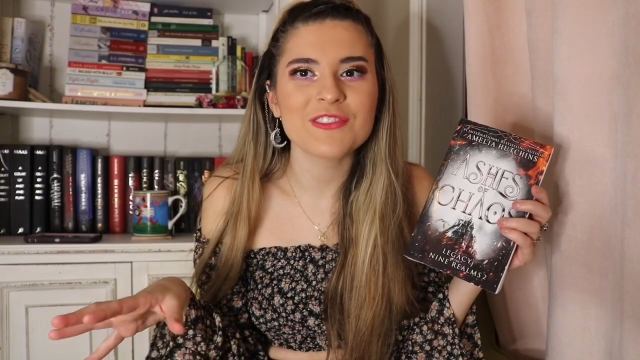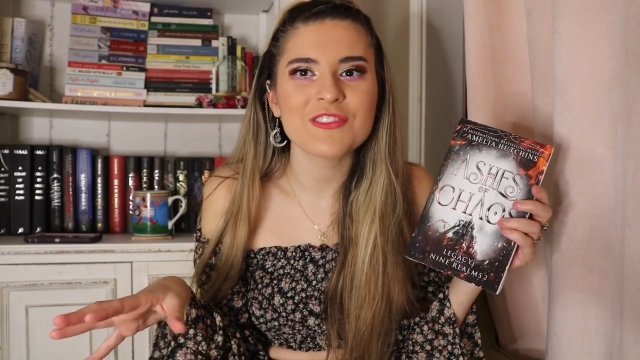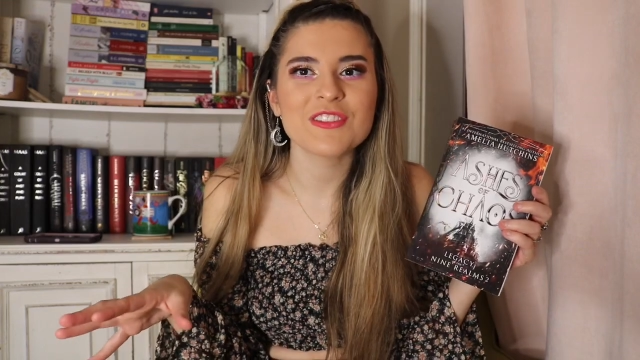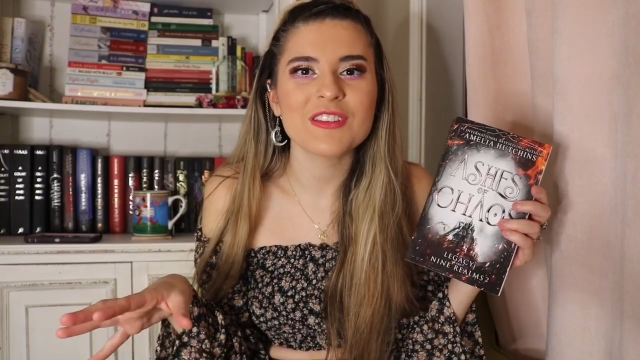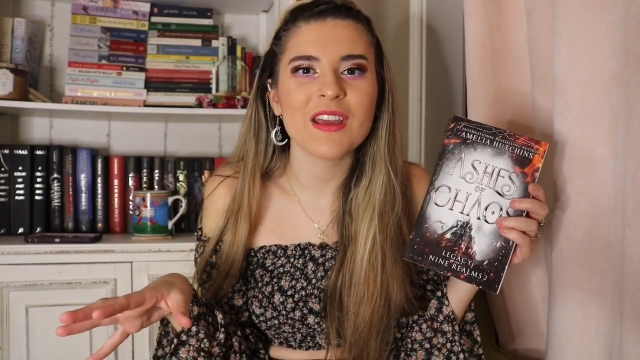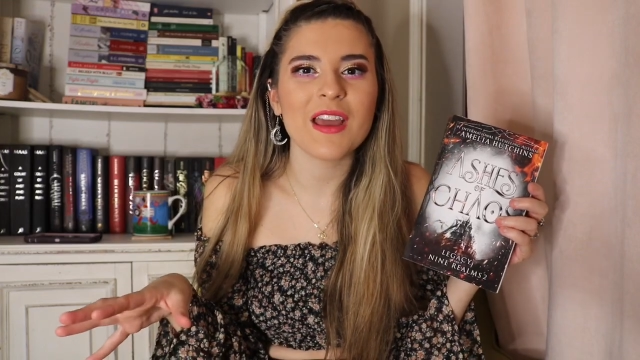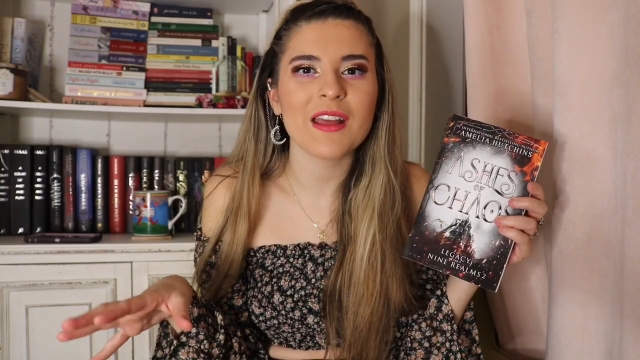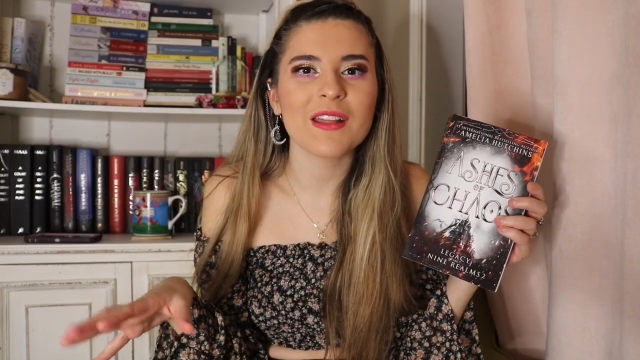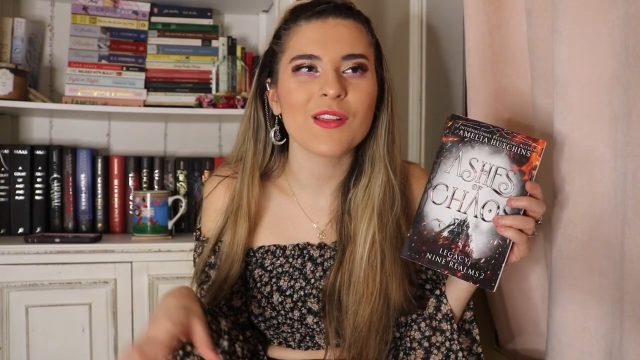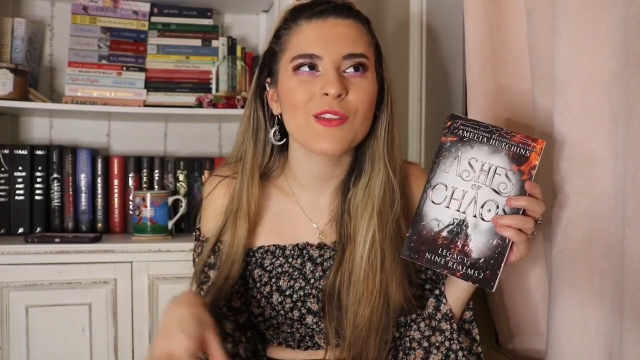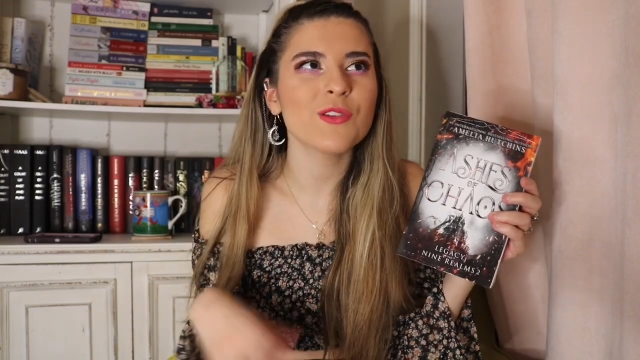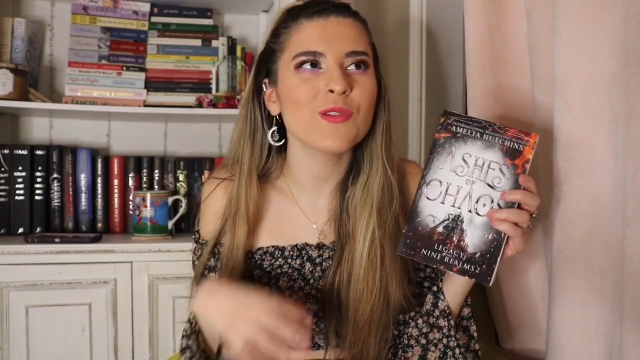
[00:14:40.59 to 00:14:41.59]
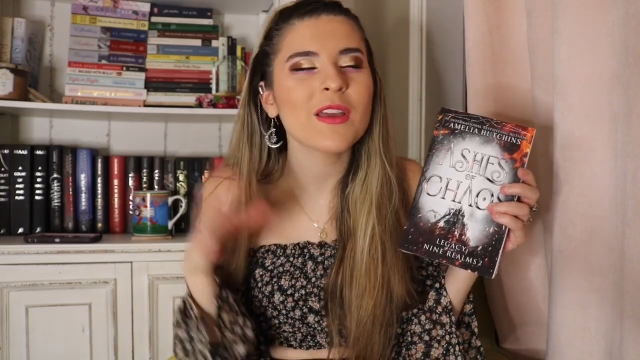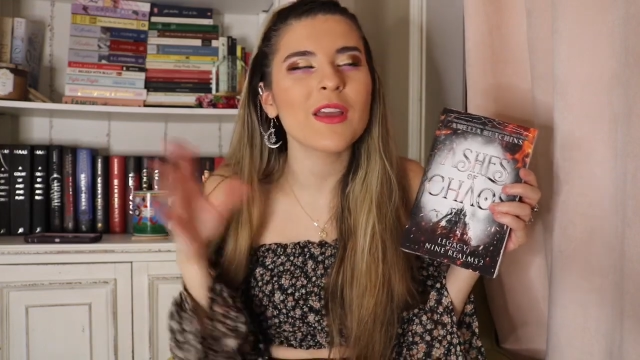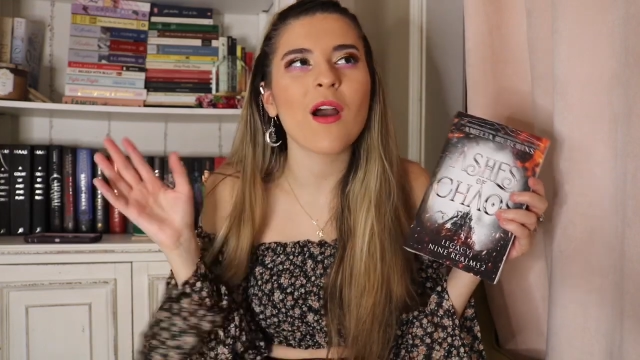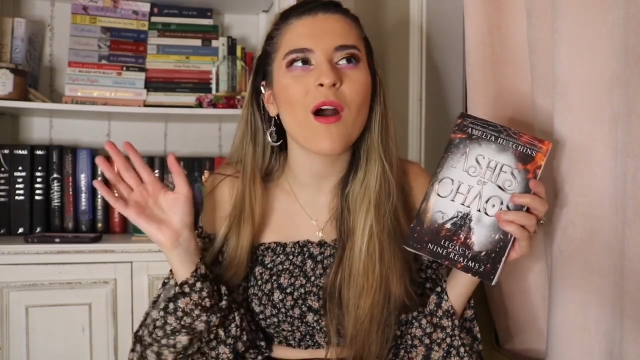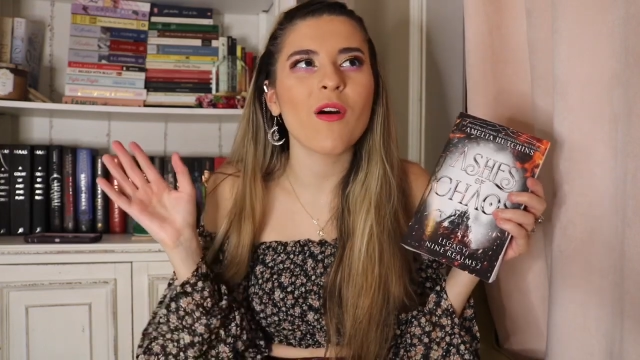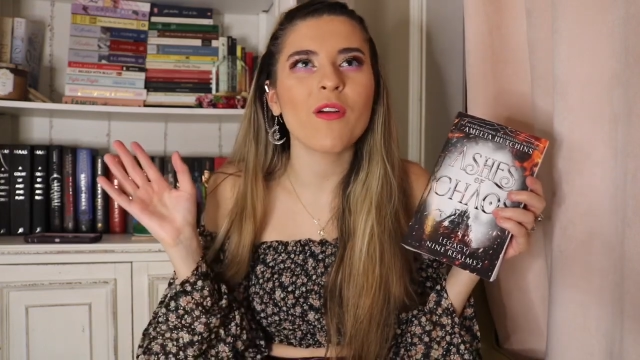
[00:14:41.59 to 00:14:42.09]
she is
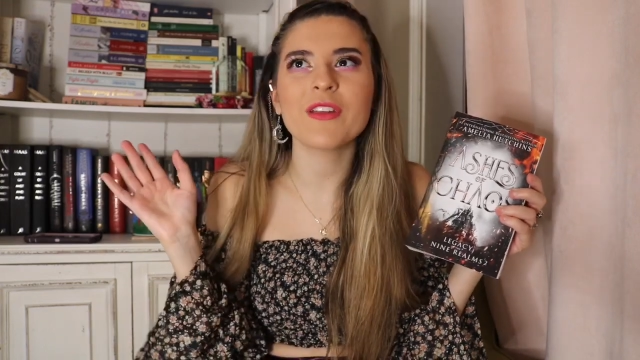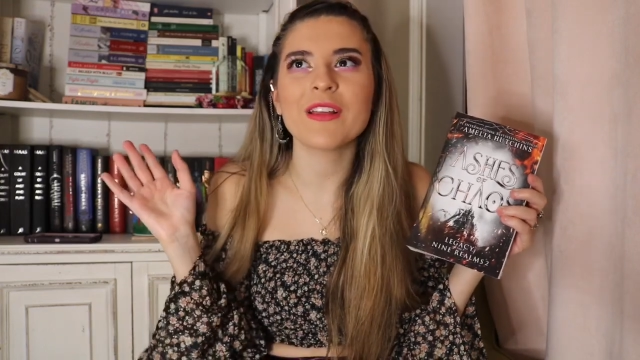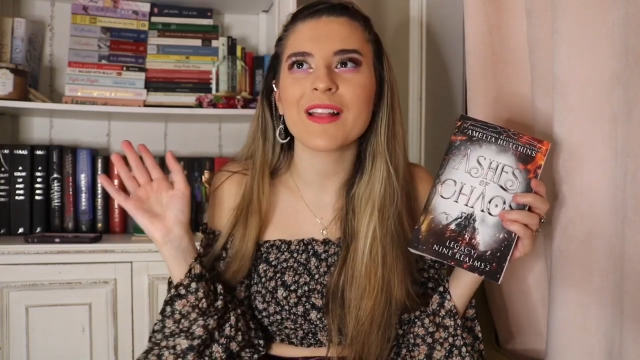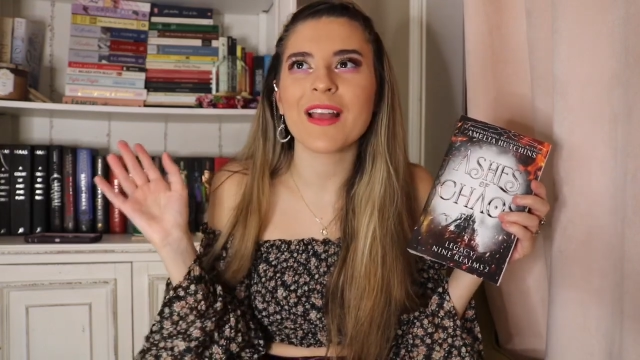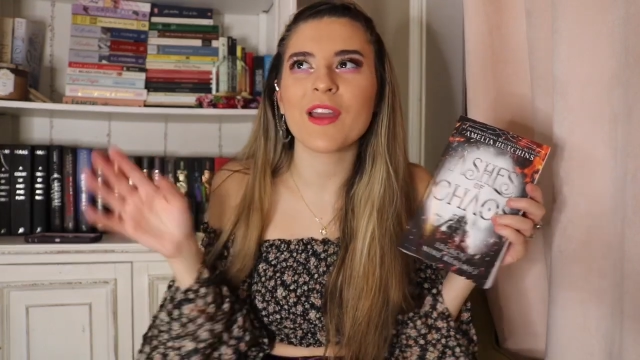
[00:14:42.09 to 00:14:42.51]
doing all these